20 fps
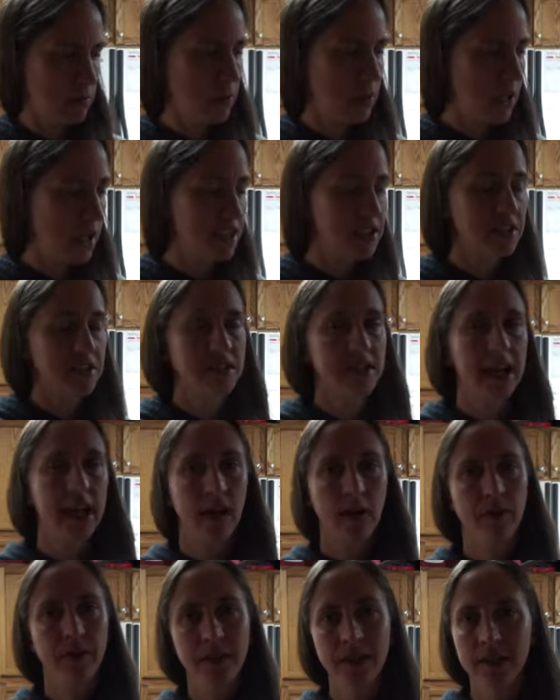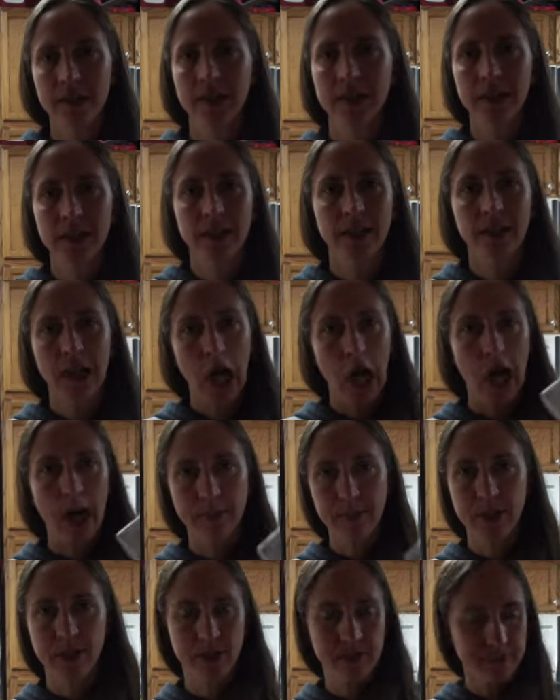It's just a healthy
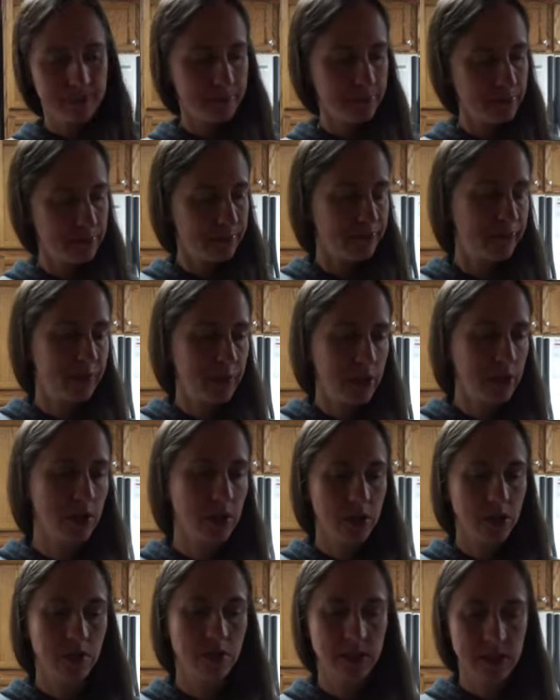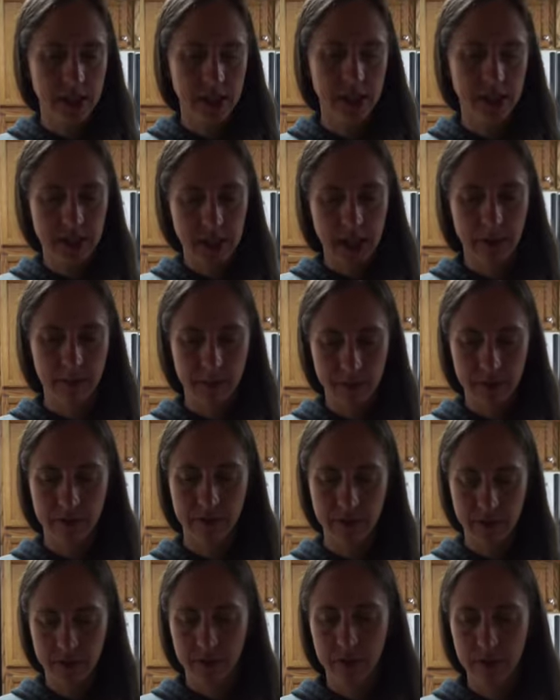option, but you could use any type of
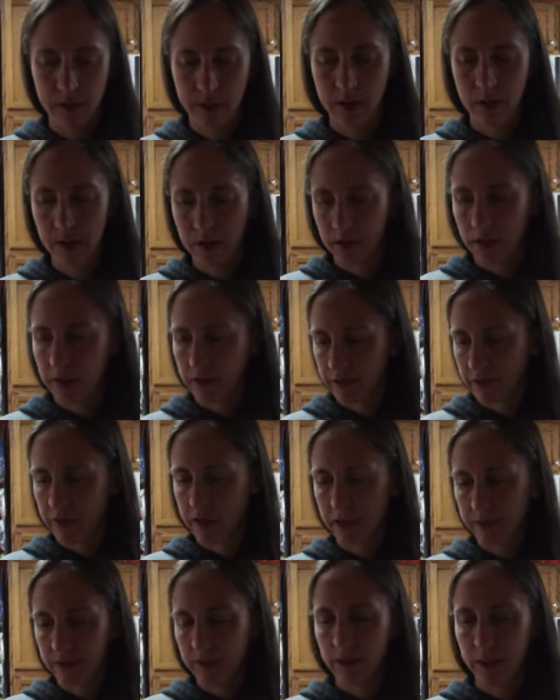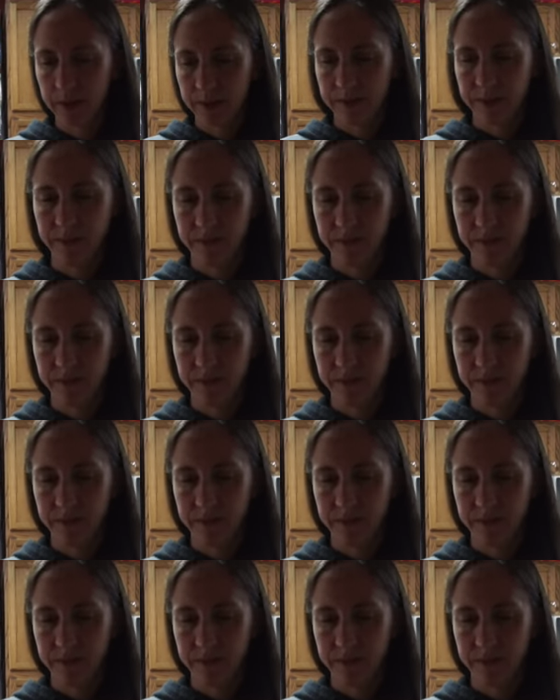flavoring.